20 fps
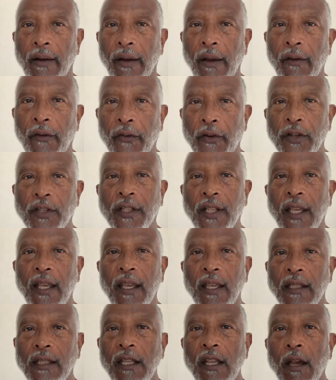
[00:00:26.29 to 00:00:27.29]
The first thing
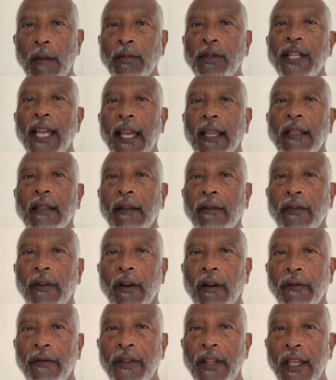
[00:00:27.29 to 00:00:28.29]
is the objective
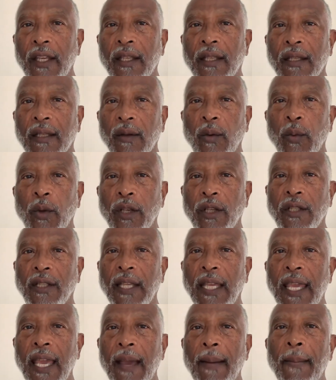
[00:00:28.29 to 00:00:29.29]
of this was to
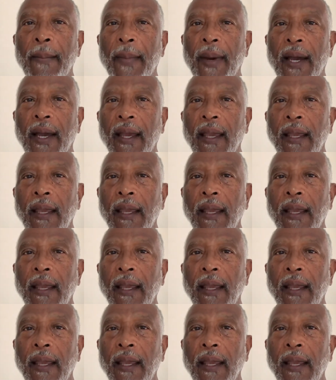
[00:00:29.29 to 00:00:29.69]
get my